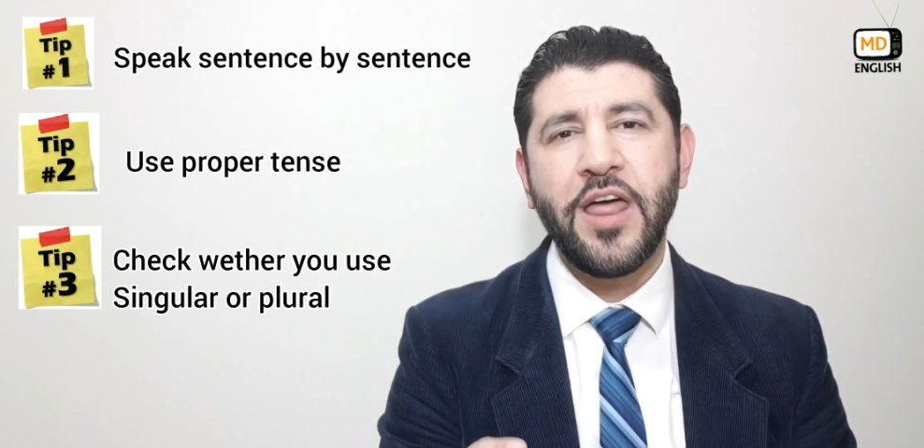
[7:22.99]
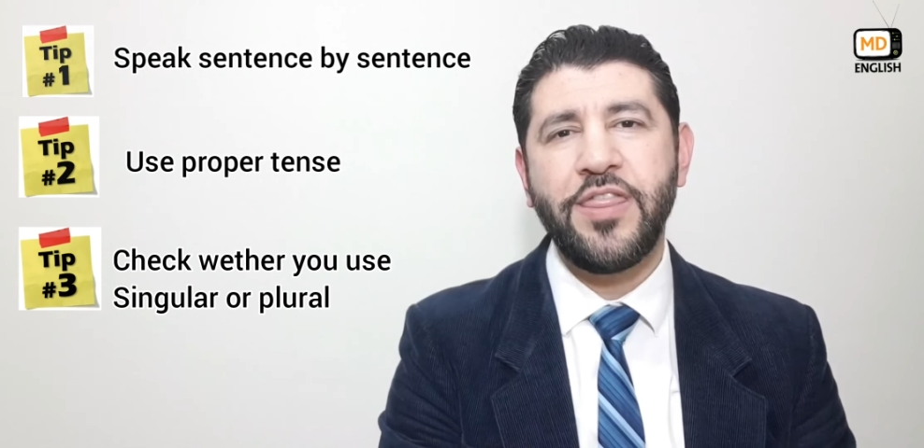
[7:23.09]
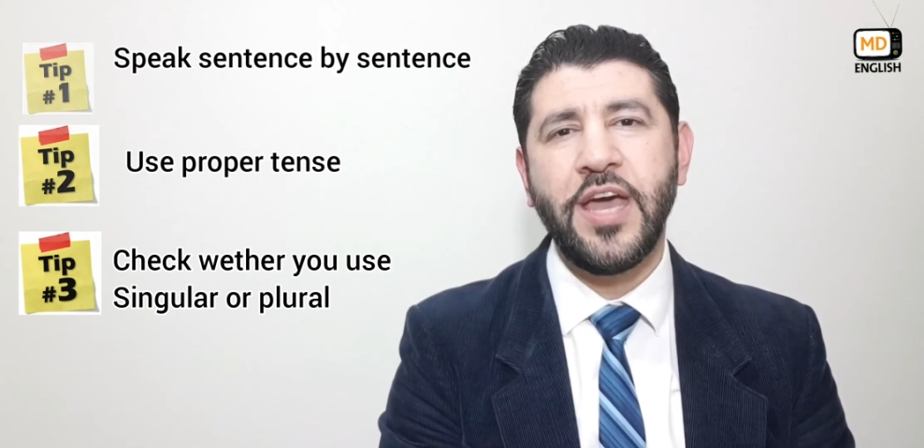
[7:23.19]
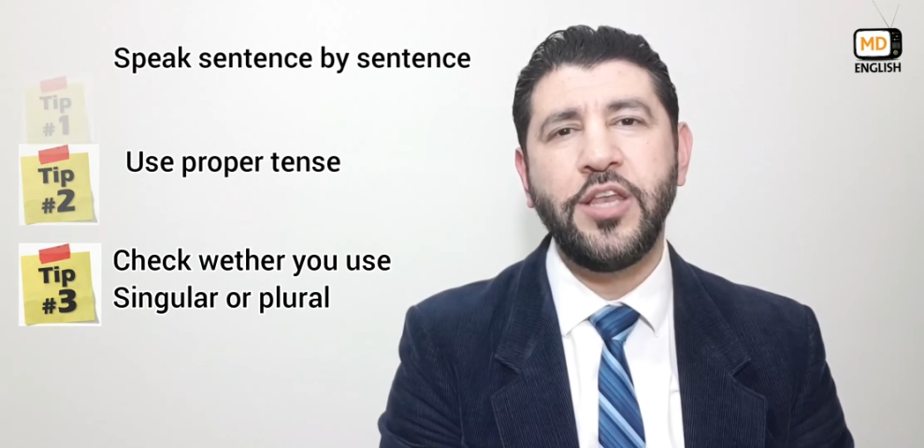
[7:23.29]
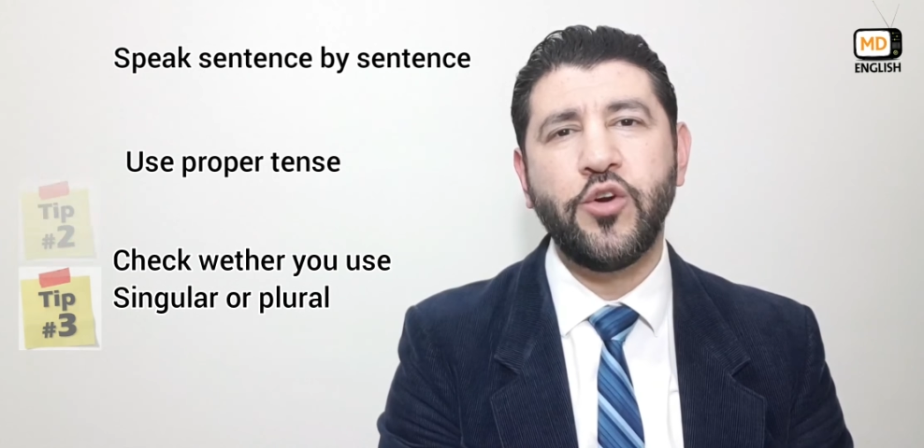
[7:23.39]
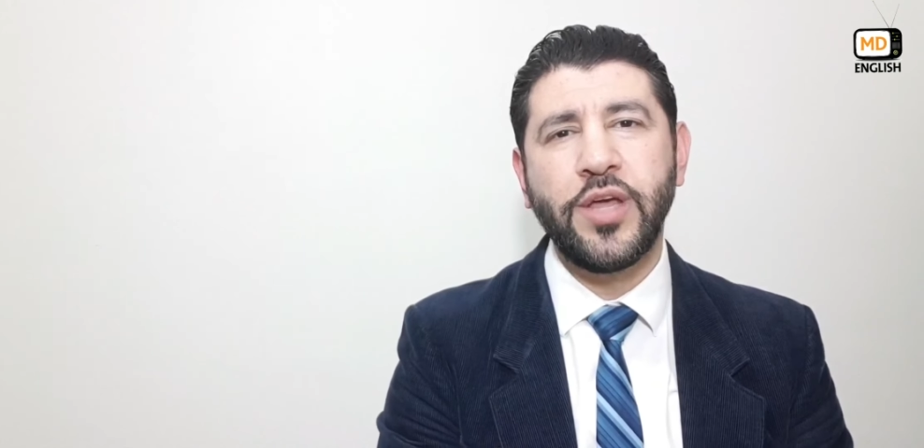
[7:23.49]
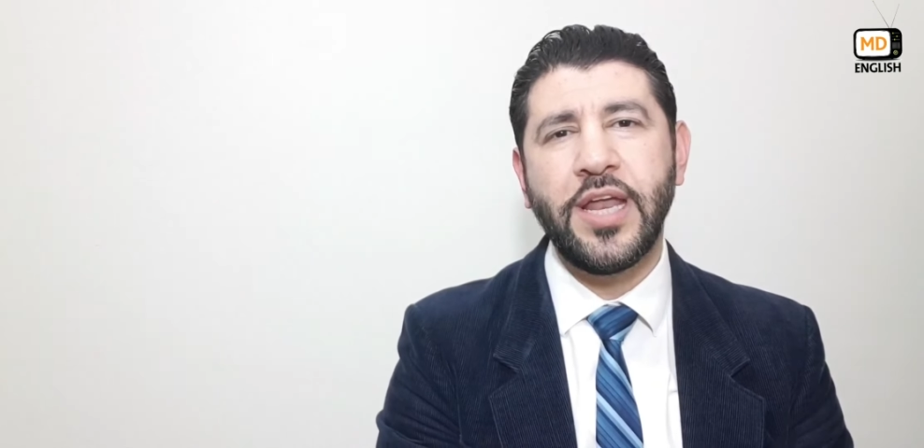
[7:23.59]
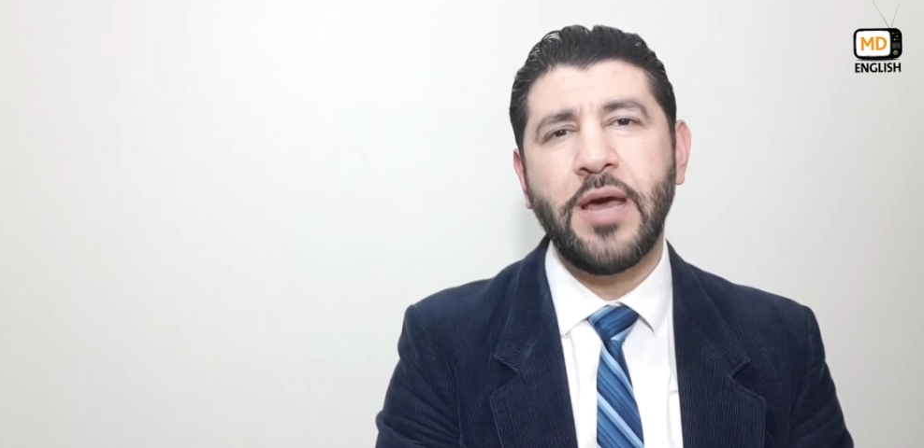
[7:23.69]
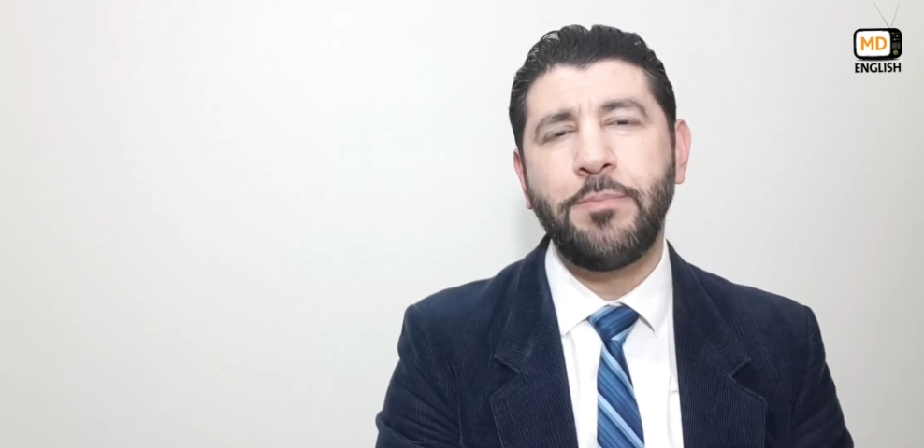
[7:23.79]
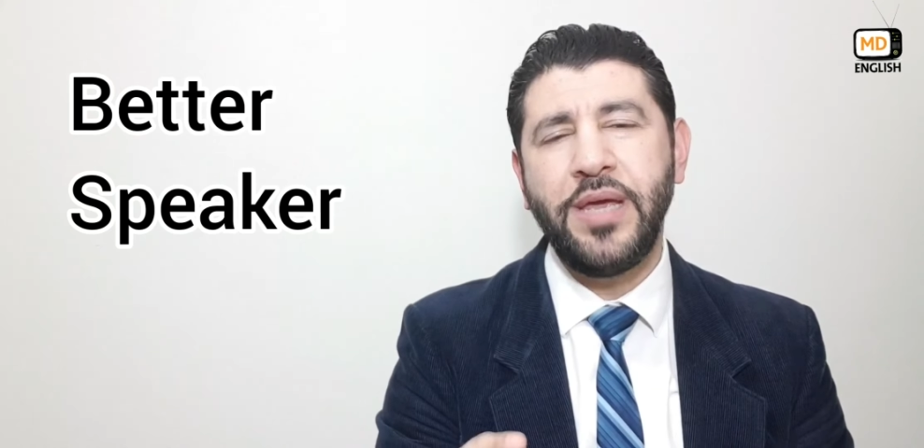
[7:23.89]
then you're
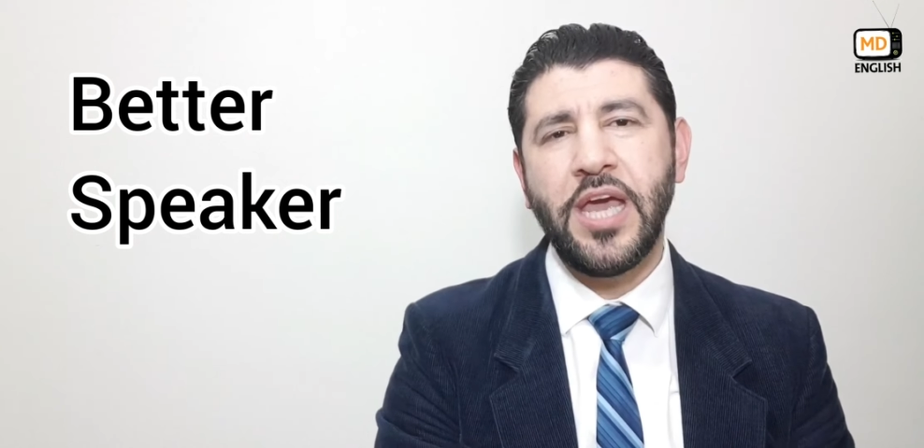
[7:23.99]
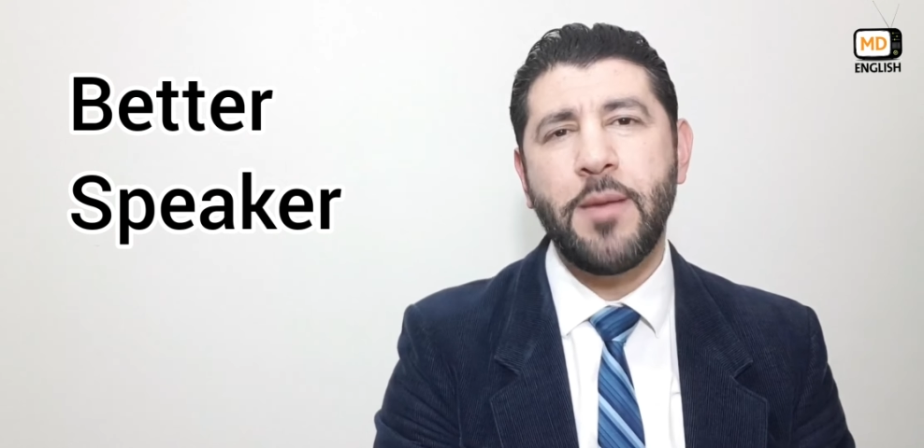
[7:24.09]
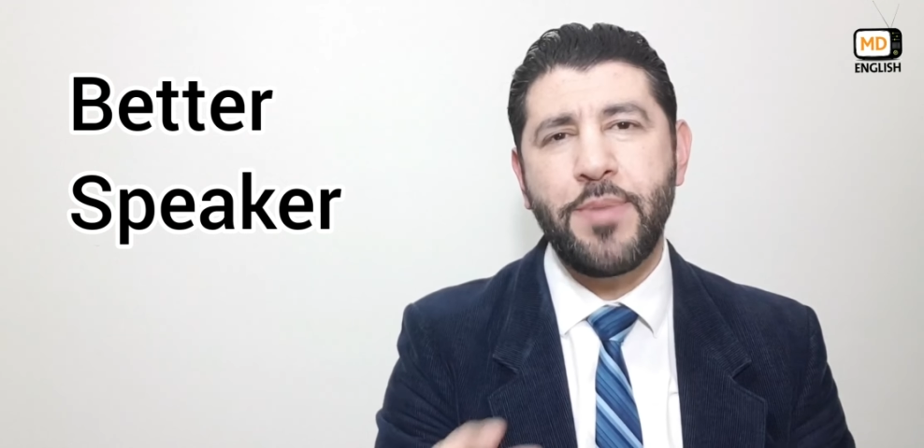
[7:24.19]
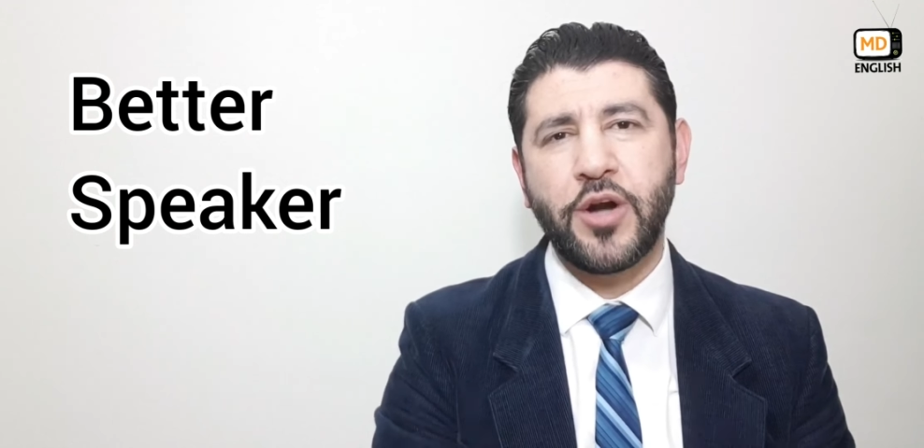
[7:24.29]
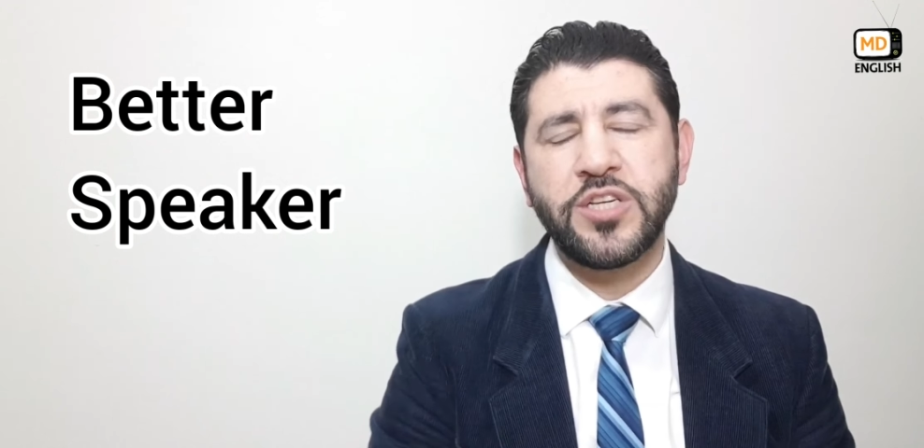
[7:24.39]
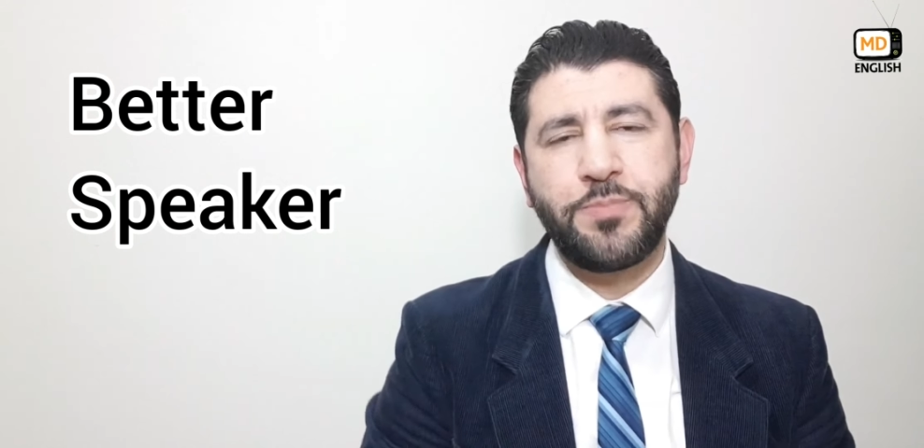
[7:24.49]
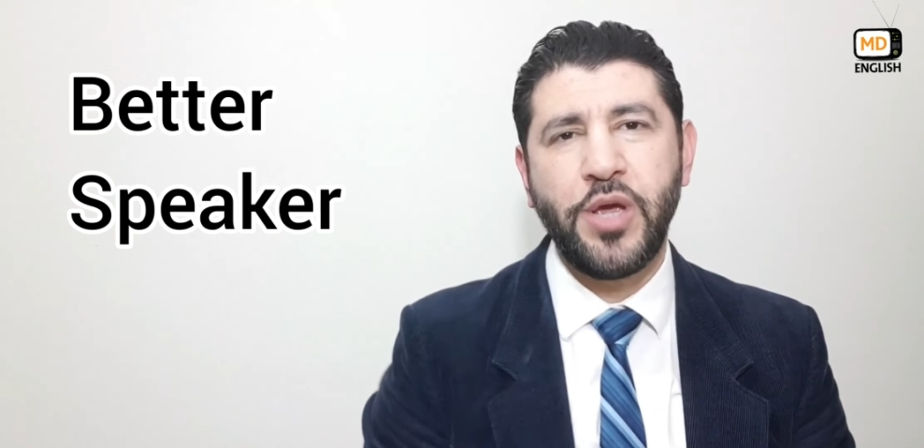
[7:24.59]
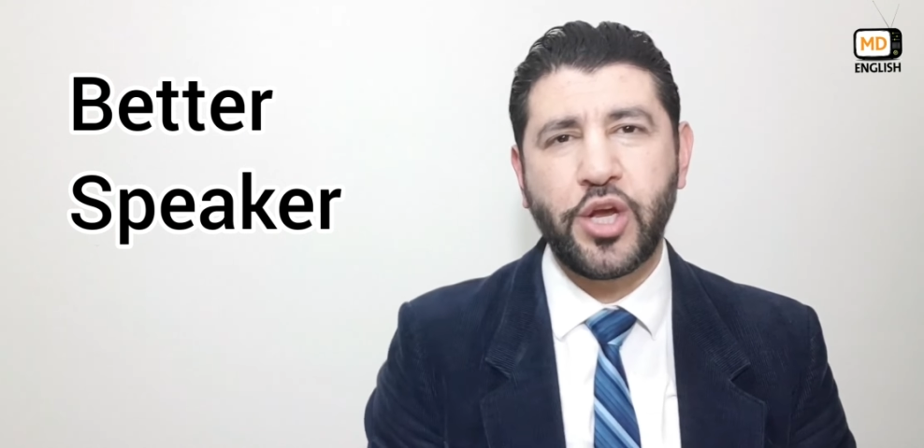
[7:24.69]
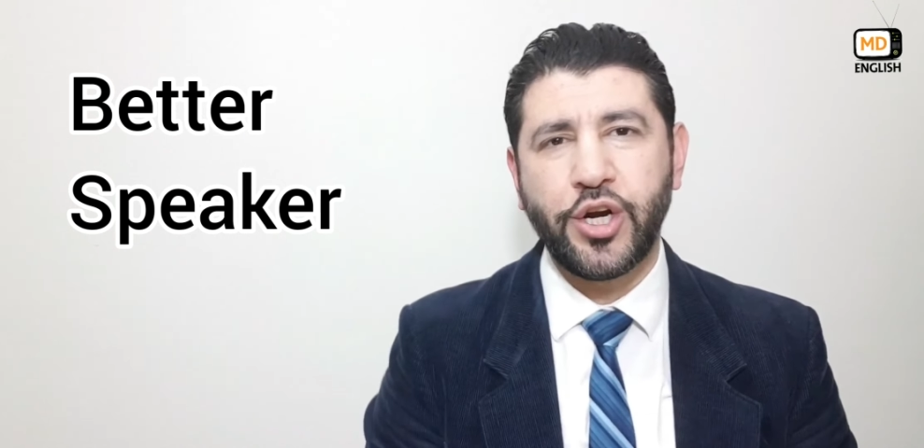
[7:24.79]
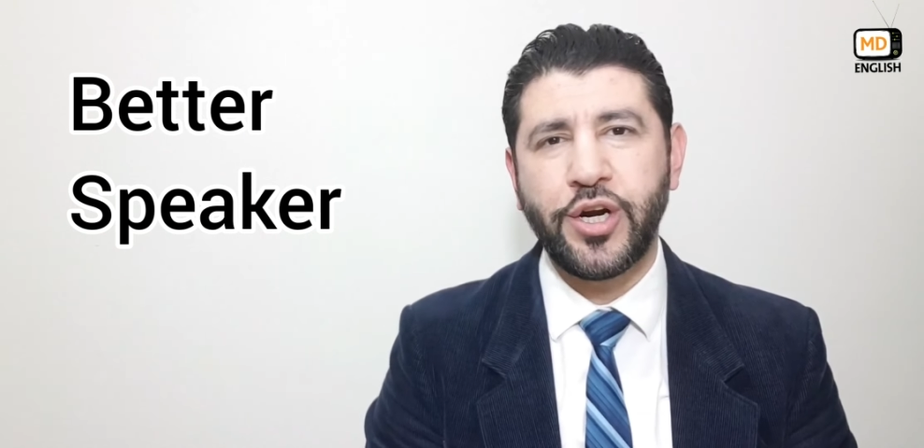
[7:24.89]
going to be a better
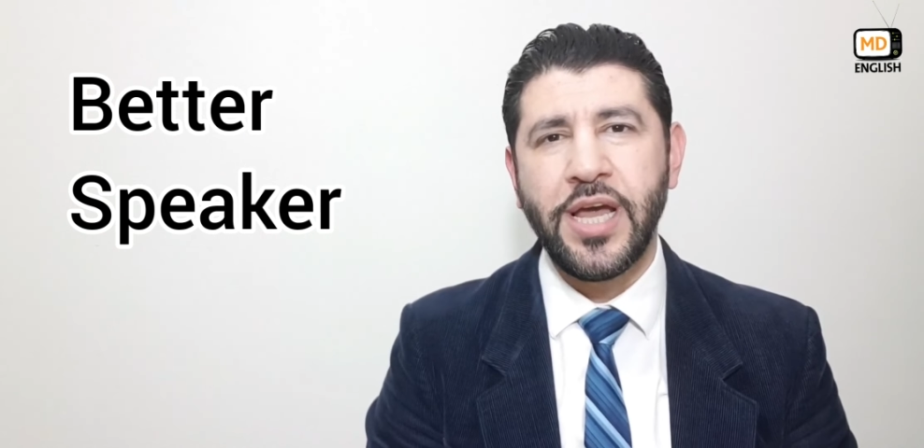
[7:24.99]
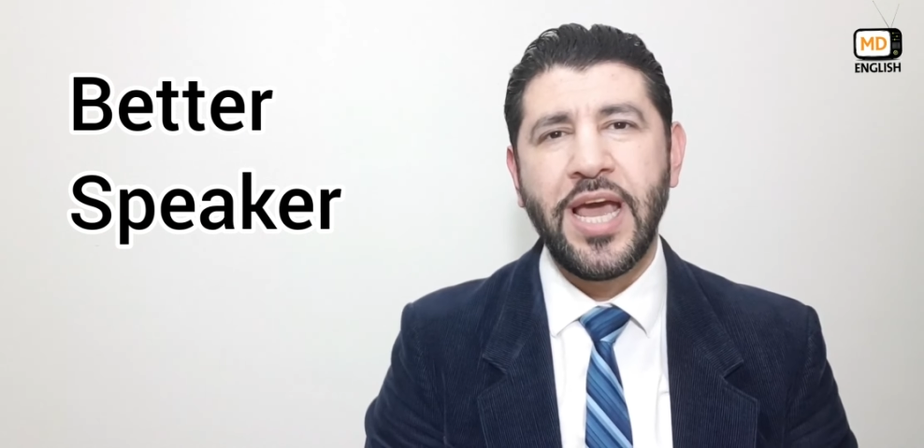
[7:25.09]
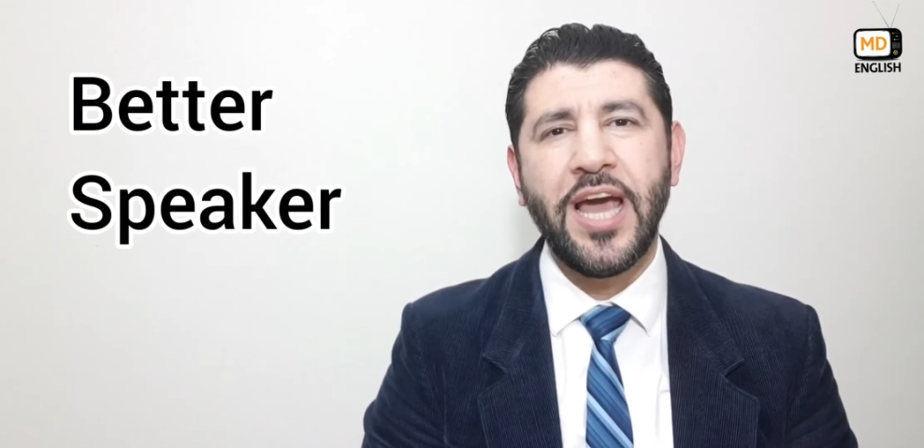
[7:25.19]
speaker